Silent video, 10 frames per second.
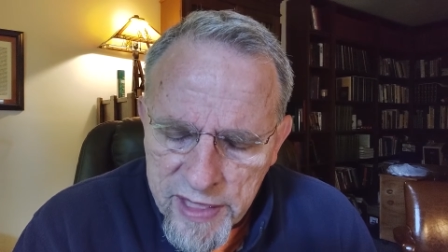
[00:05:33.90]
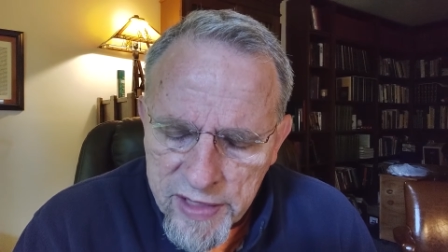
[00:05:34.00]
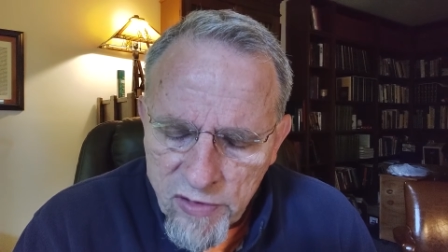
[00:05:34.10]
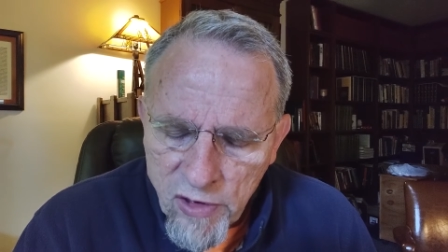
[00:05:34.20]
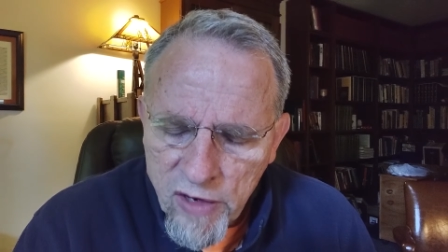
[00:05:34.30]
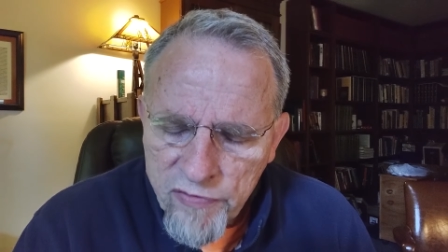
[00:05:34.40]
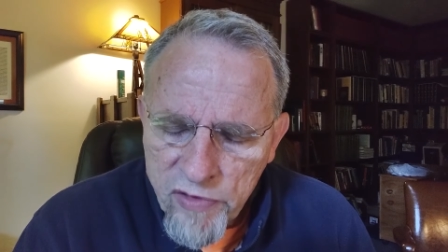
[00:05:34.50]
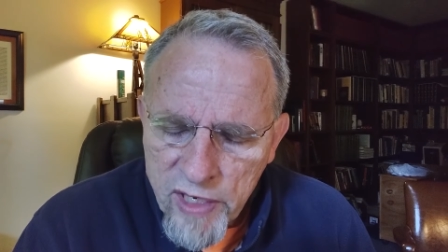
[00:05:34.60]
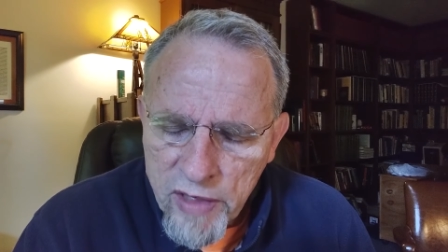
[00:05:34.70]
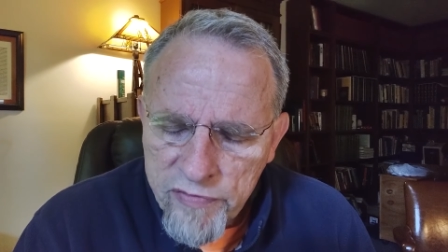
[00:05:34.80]
and to
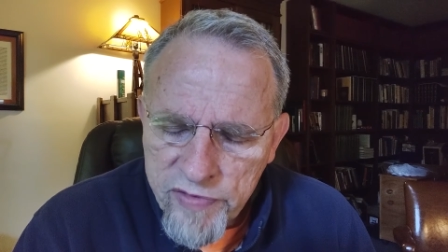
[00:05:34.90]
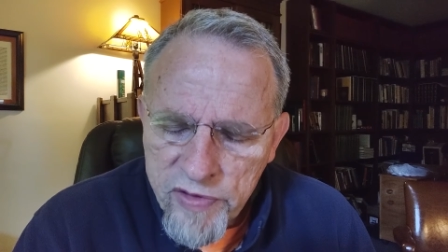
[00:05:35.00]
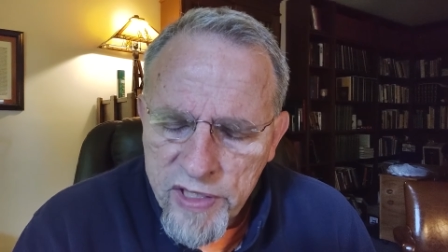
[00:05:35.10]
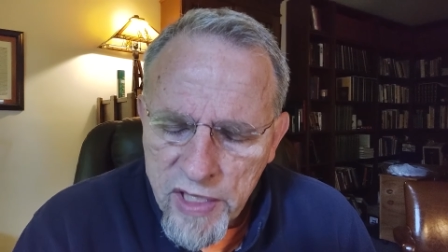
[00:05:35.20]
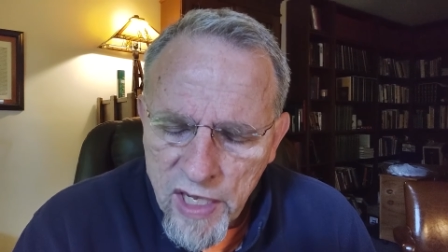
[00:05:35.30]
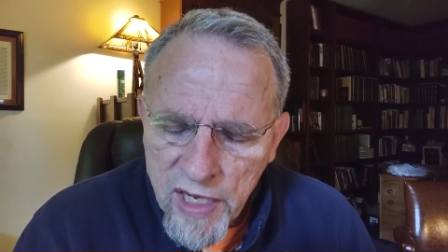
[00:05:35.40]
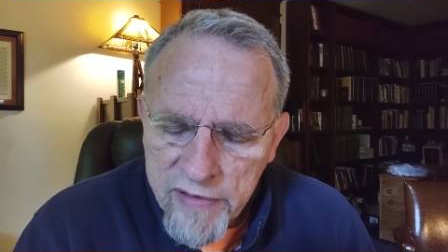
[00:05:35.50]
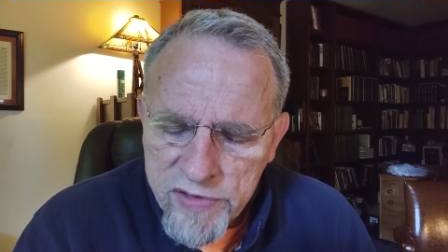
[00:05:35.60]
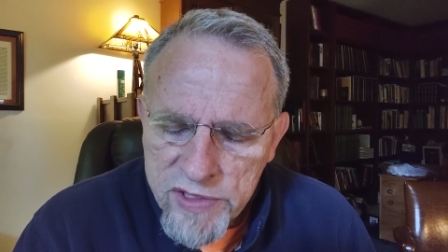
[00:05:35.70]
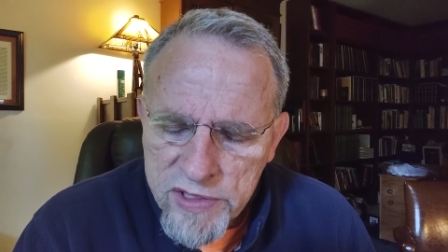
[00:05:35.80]
offer our very
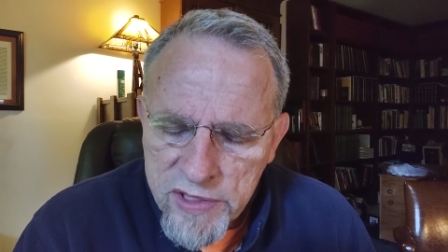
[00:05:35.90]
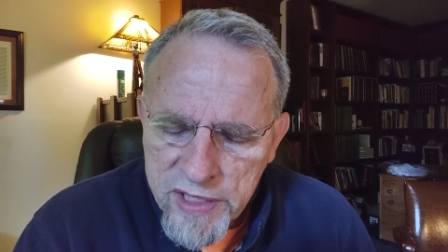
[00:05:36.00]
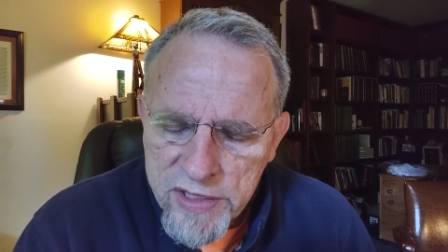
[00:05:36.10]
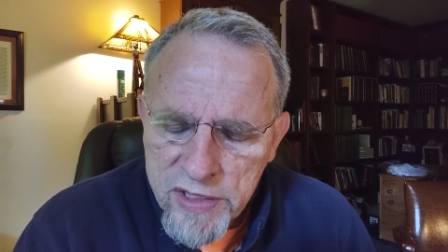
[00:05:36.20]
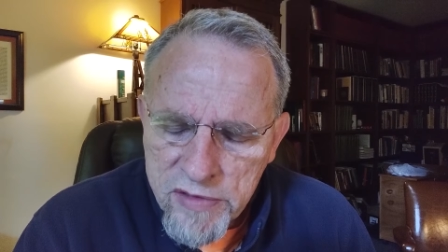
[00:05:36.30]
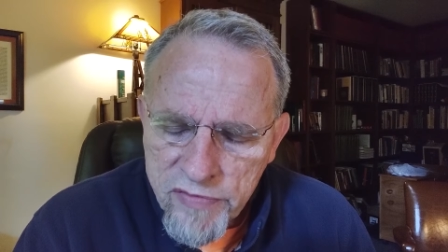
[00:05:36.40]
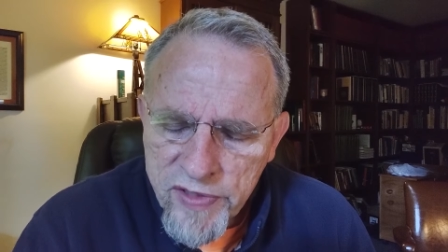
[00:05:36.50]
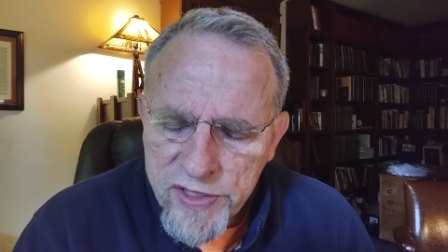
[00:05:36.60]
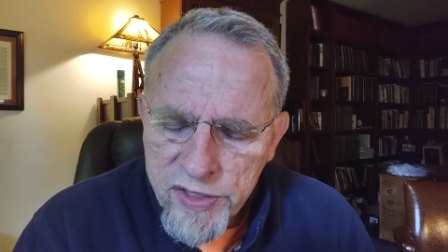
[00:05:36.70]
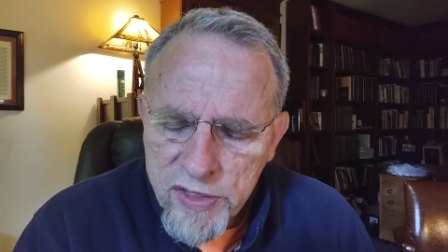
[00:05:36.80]
lives as a
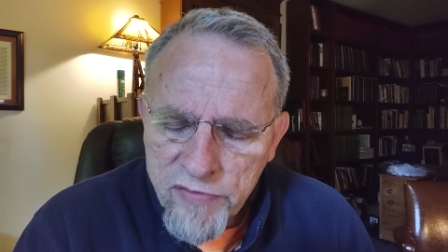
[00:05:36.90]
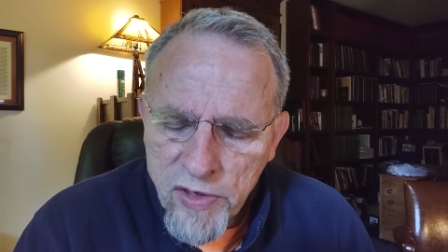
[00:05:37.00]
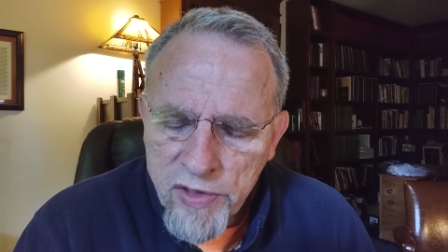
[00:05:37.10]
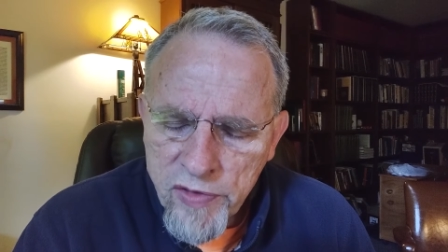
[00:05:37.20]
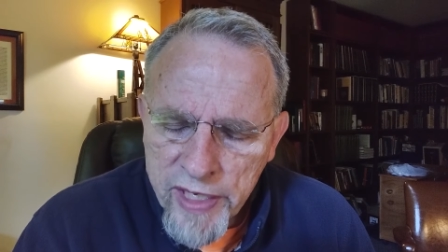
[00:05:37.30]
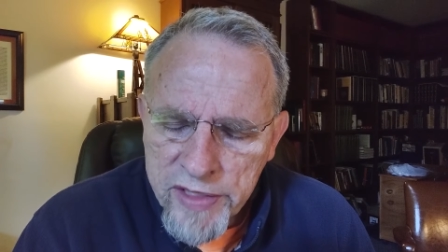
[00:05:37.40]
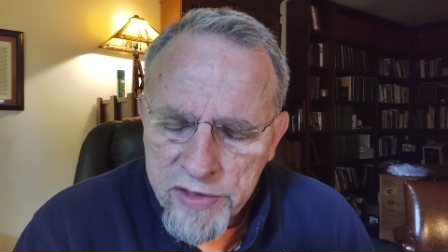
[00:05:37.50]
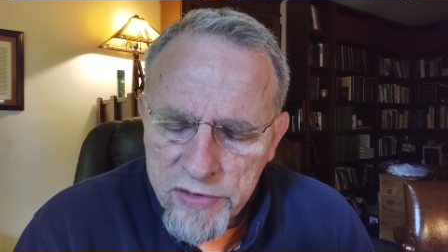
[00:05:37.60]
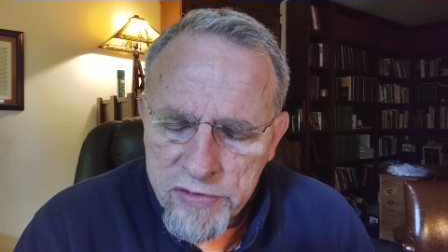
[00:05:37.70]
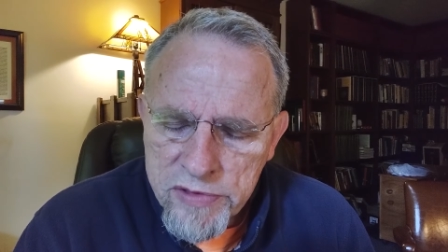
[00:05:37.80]
confession of our
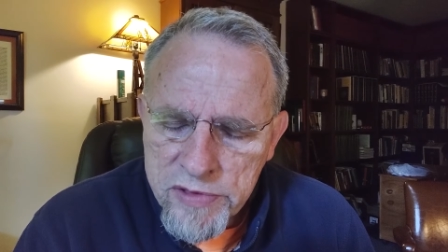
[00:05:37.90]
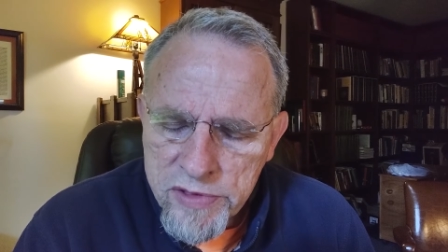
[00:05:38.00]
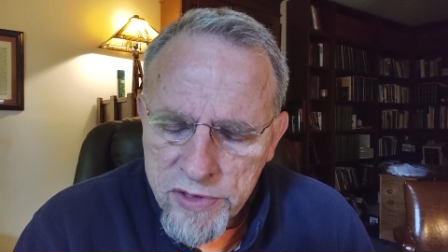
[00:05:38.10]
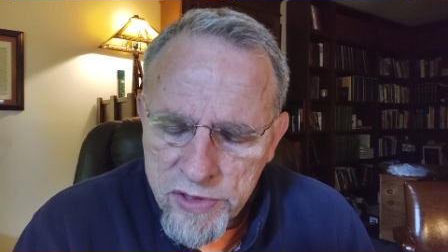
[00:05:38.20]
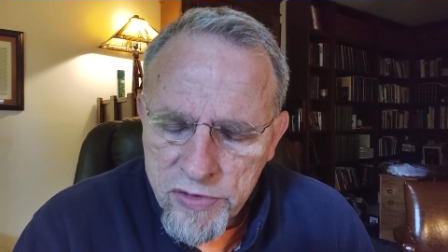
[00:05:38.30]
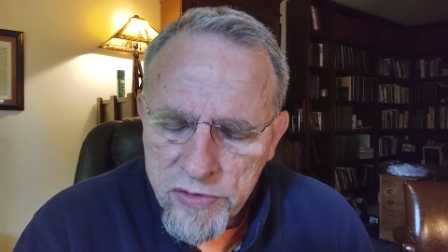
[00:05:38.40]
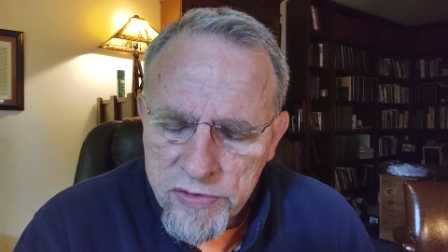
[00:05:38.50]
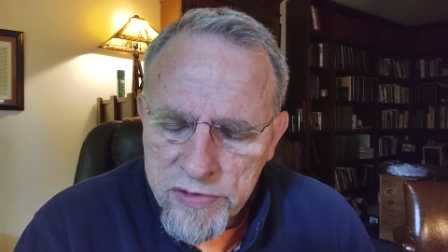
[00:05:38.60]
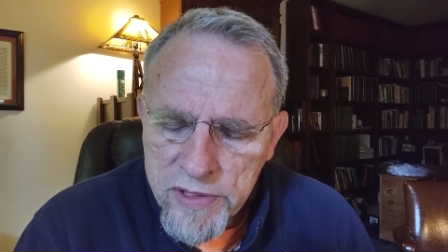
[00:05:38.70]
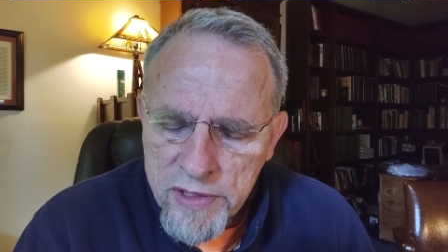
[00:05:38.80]
gratitude to you.
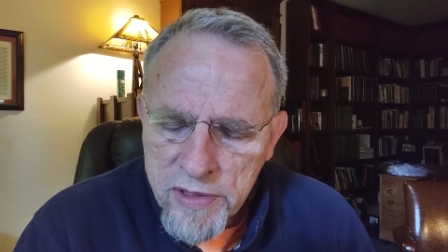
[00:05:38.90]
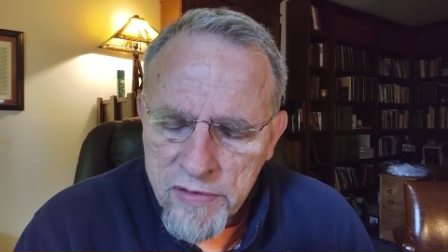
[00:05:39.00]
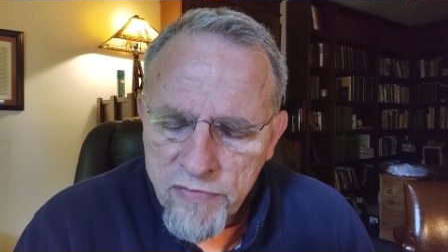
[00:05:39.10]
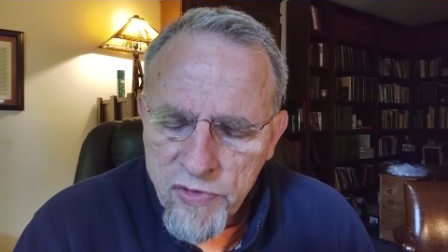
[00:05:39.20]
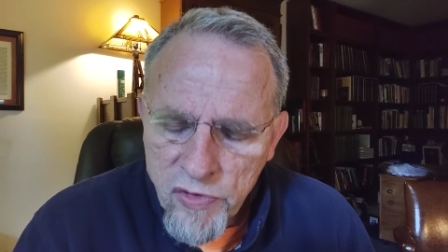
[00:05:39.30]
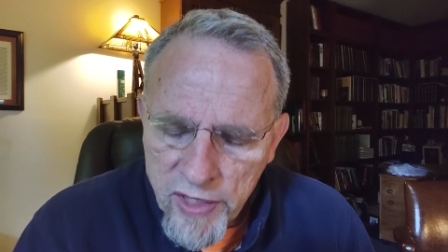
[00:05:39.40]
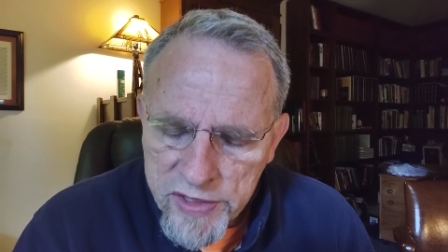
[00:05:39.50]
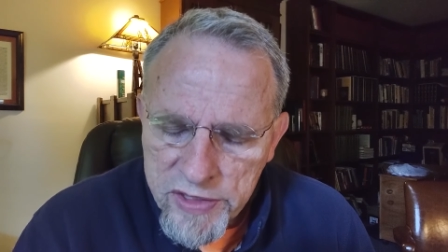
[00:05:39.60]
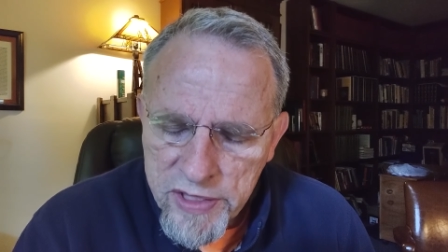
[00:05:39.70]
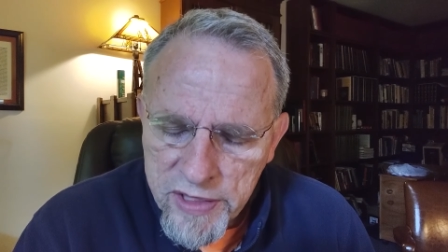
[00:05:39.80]
For
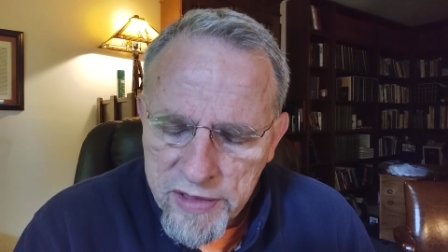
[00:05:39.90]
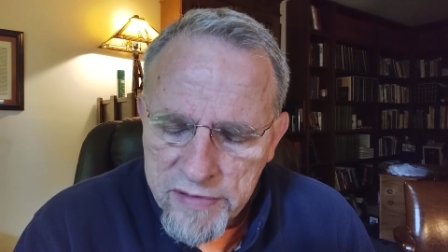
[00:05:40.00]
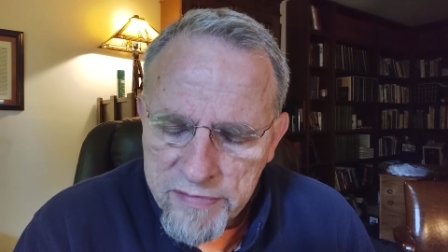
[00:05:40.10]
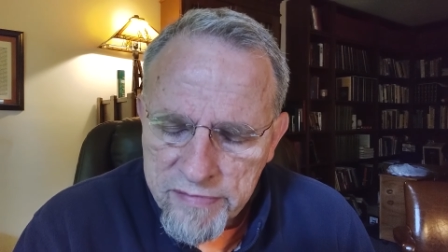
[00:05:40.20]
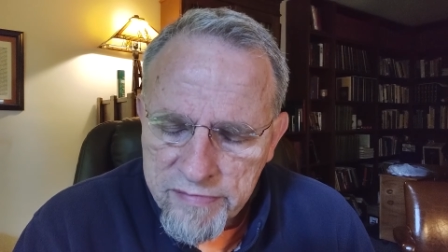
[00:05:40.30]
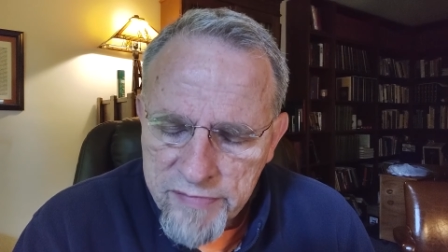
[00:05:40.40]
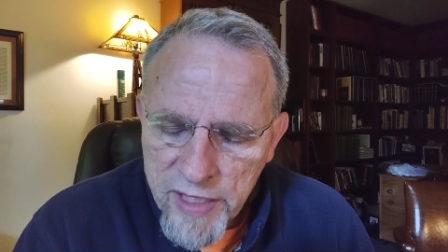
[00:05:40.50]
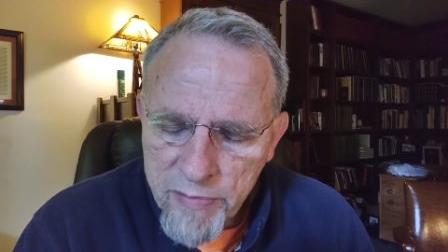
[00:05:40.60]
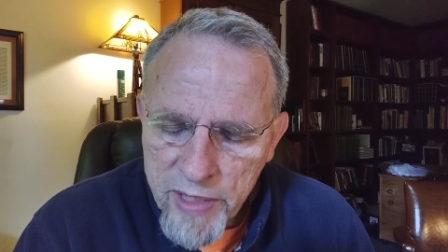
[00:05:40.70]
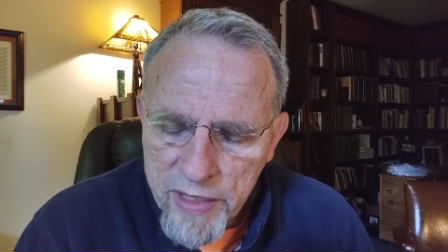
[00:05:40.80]
Christ's sake,
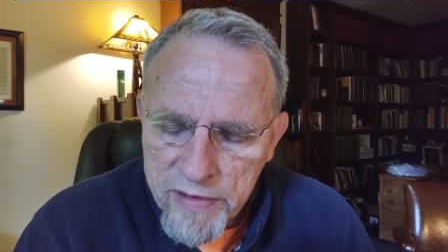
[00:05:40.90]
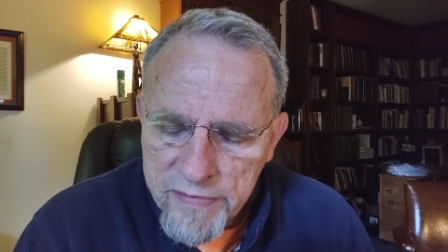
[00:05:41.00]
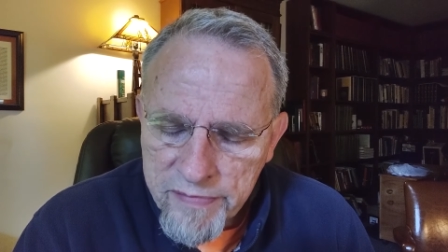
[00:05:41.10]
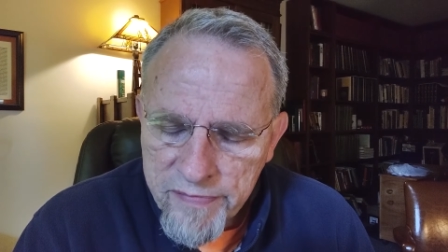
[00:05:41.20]
amen.